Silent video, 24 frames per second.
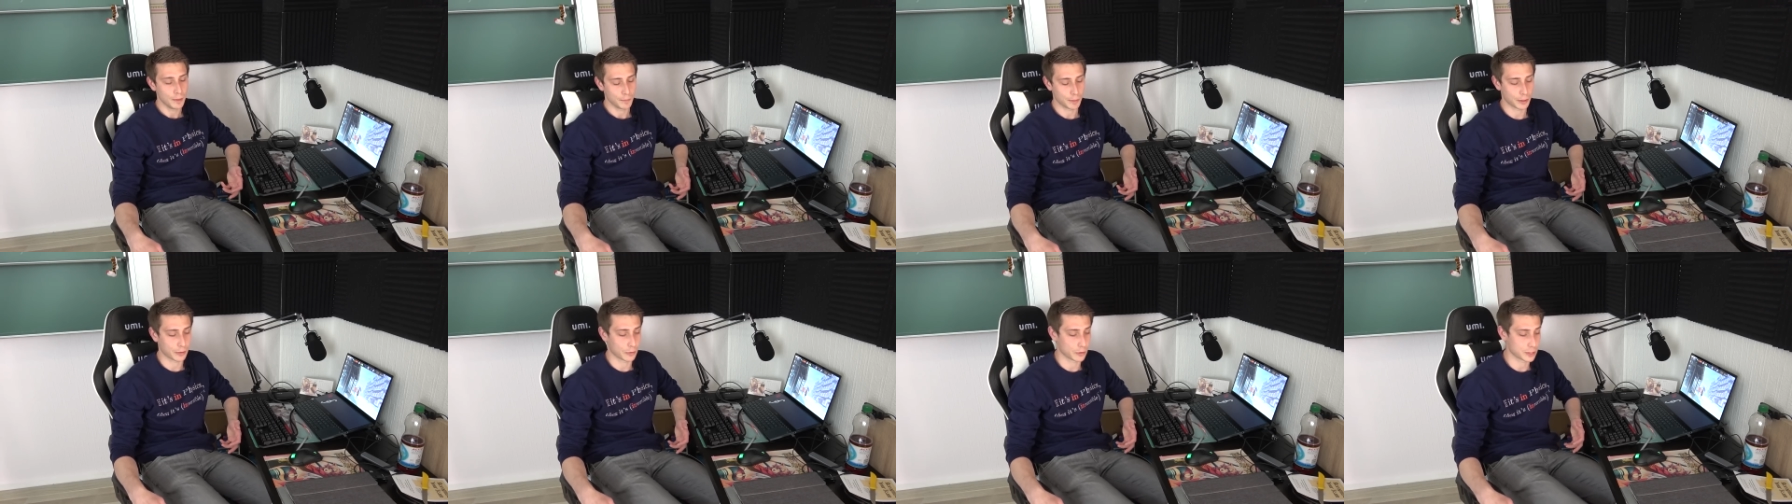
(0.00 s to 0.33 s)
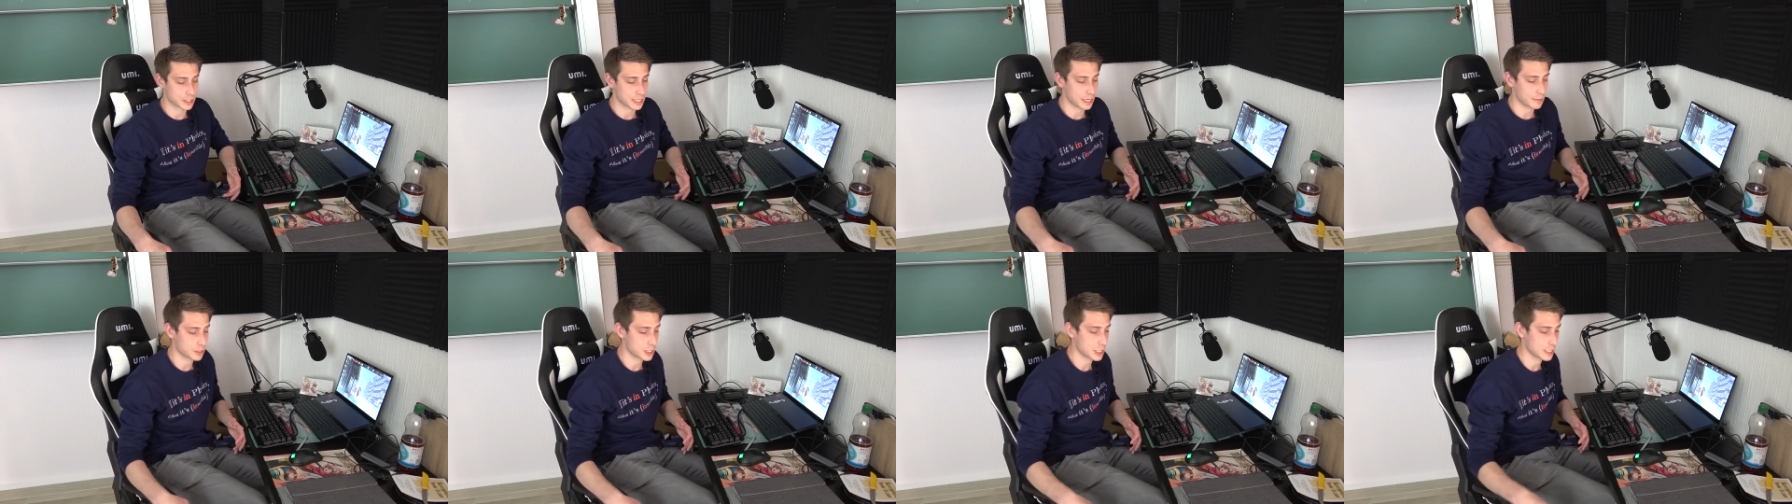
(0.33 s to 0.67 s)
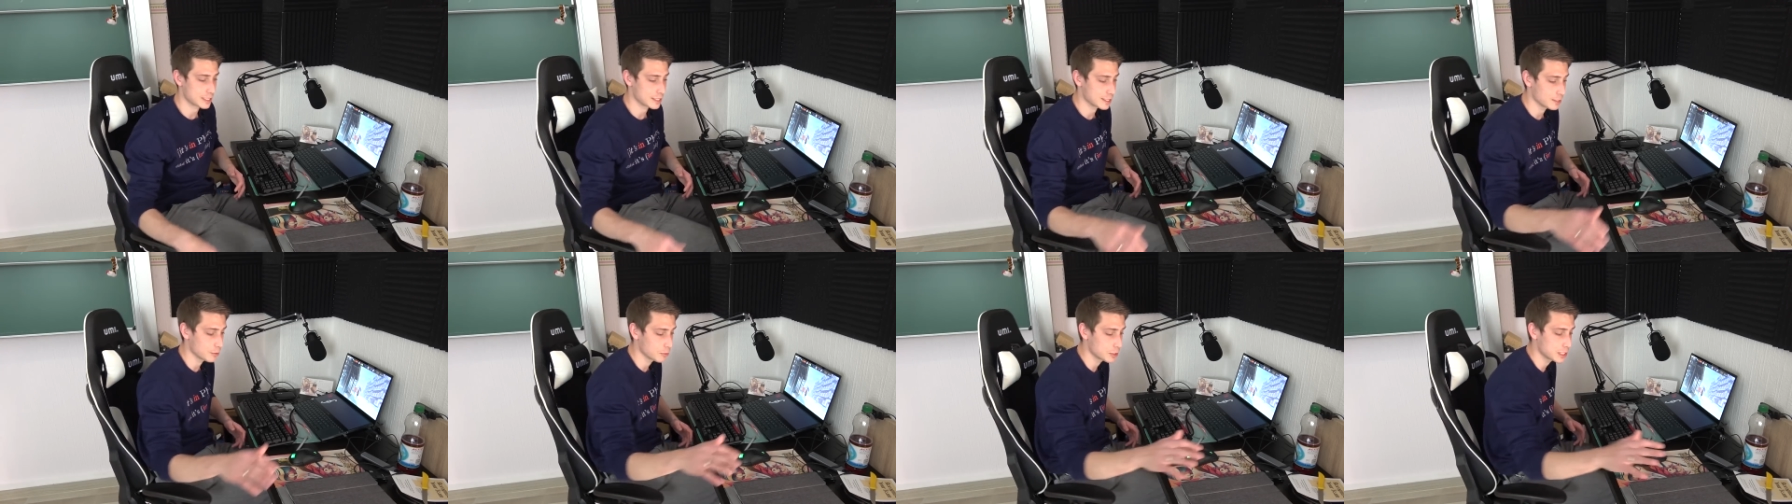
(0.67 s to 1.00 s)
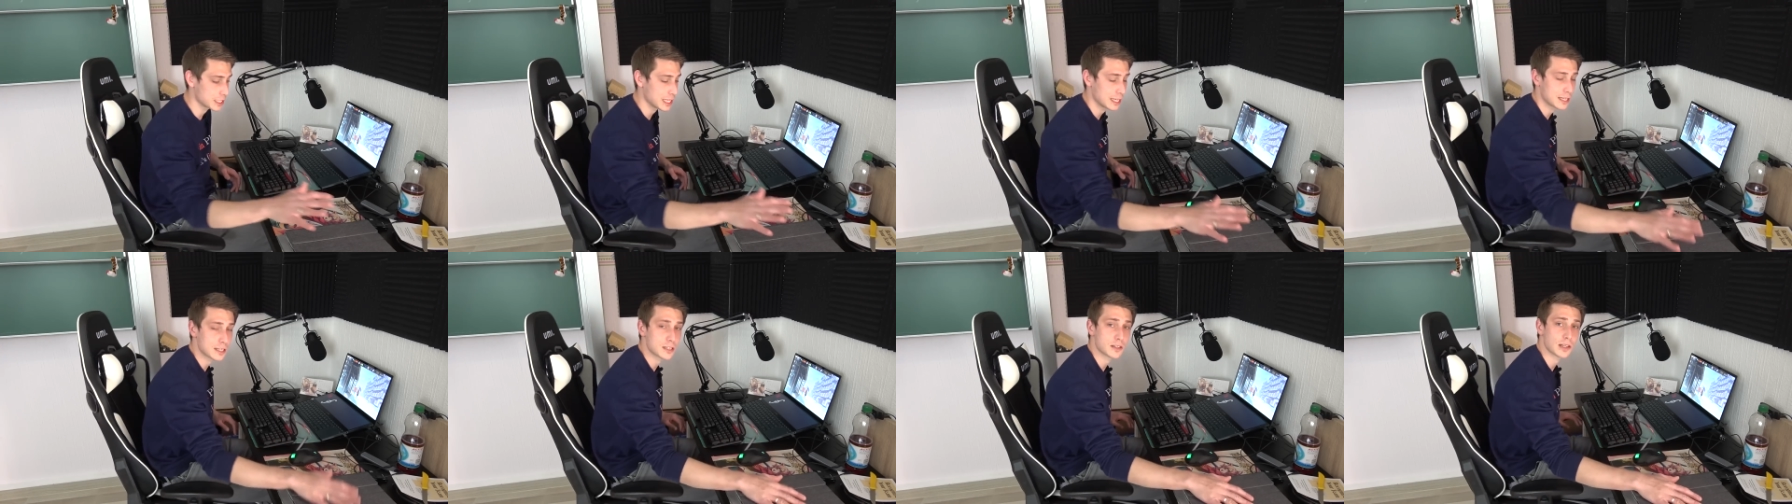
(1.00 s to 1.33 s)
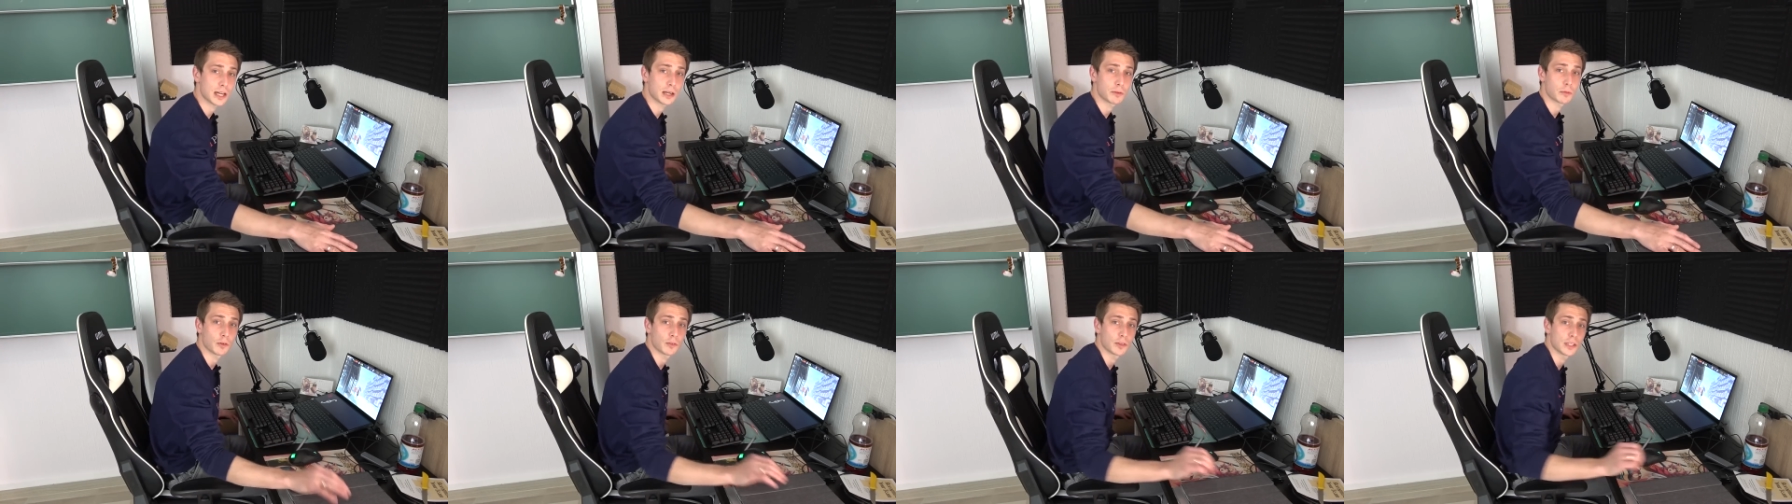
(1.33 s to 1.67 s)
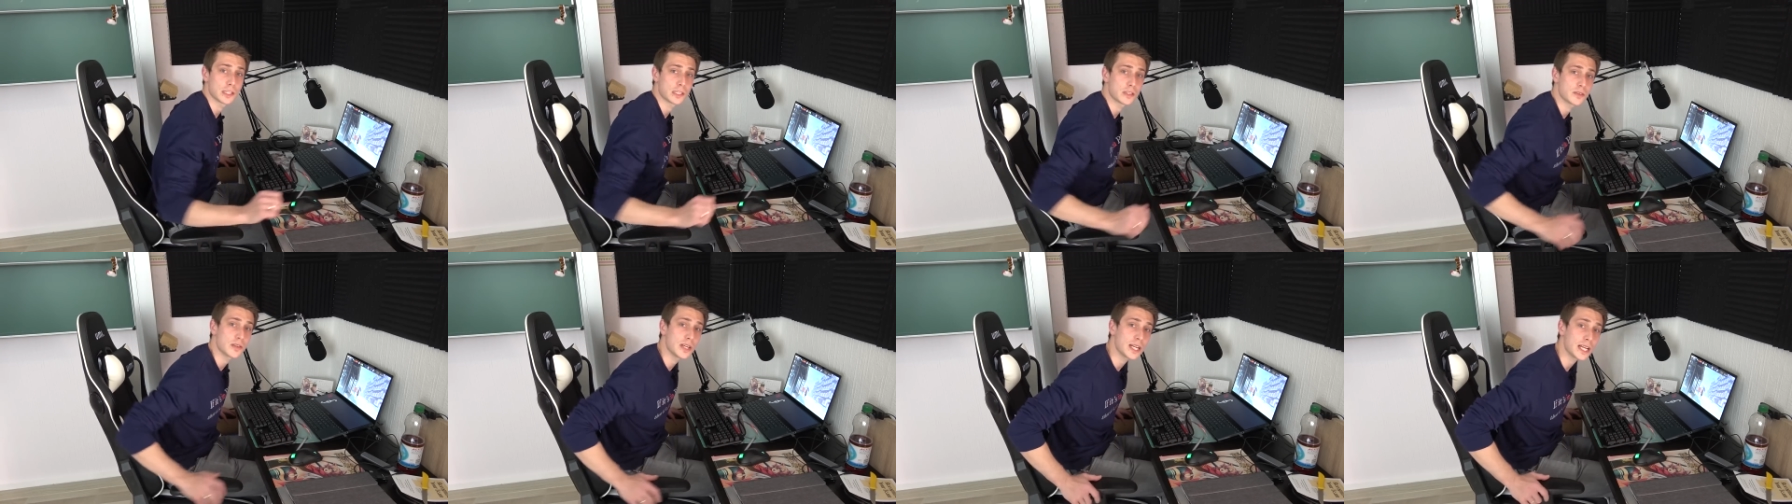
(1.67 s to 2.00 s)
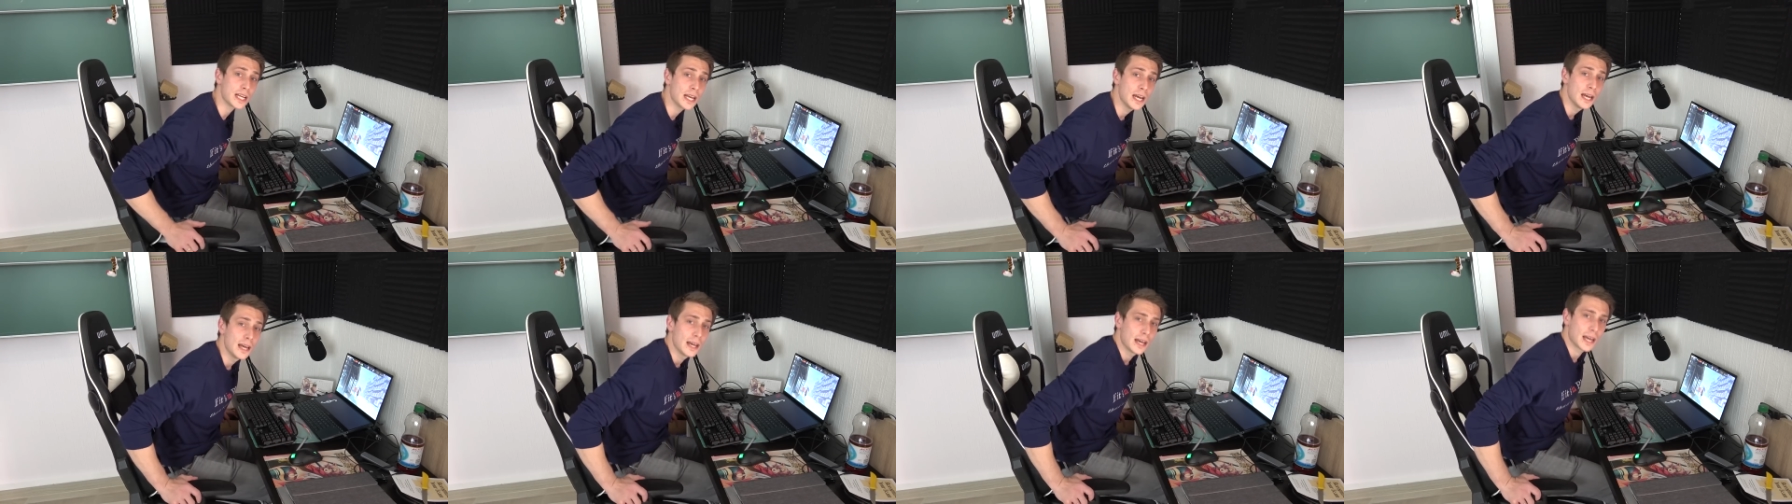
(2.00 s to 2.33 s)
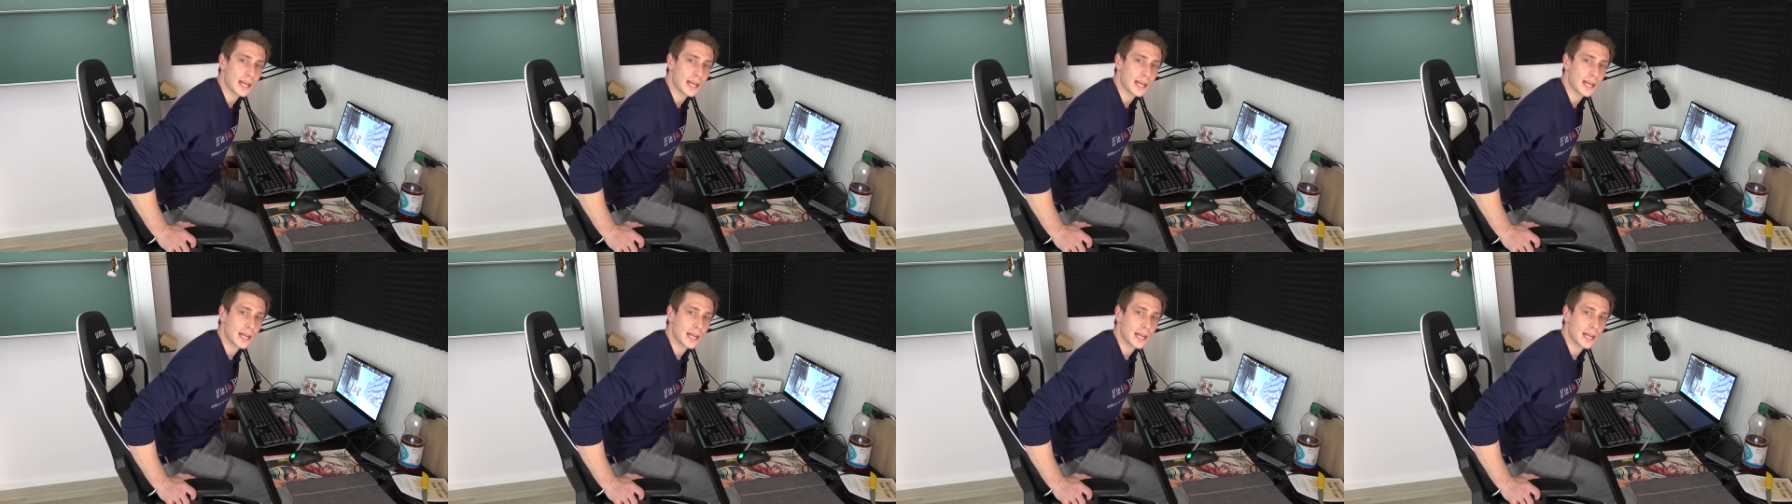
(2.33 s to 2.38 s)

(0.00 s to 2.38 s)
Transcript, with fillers: because I'm just so satisfied with this thing,